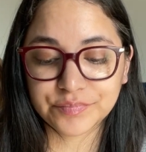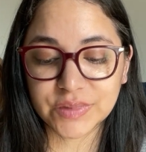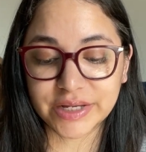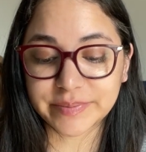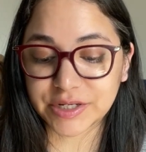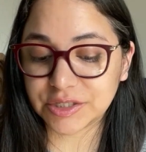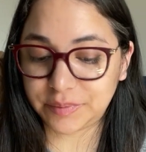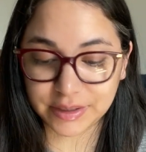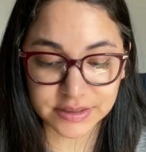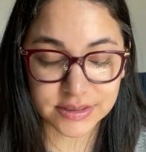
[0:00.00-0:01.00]
especially
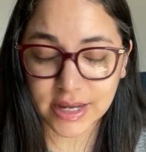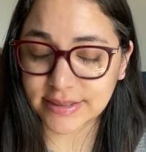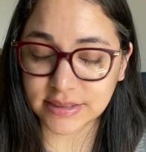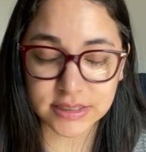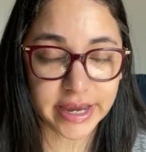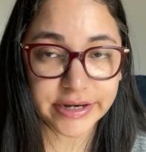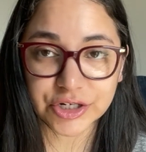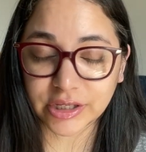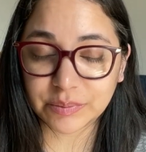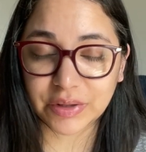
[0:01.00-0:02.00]
because that DK
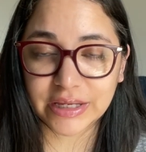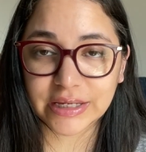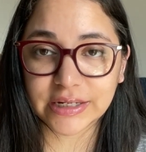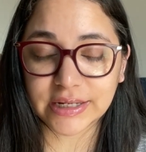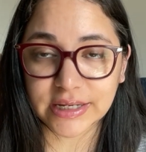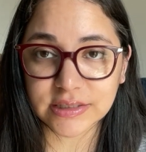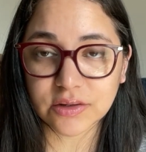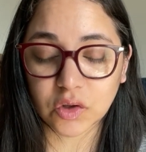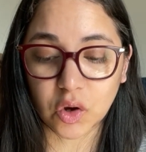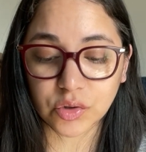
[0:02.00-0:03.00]
jelly blanket is a
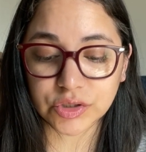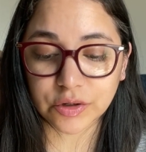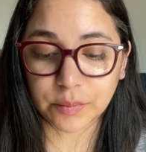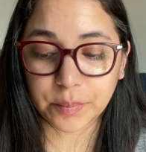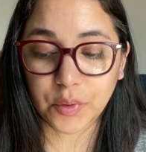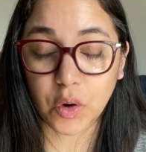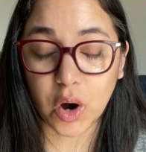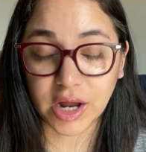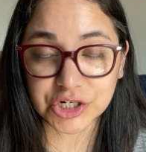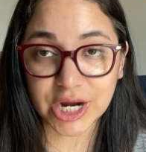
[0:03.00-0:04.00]
long-term
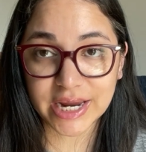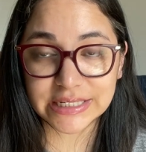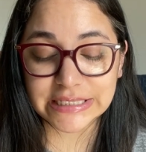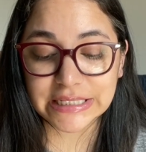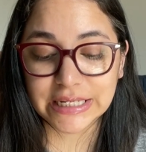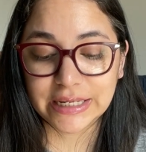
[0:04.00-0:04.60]
project,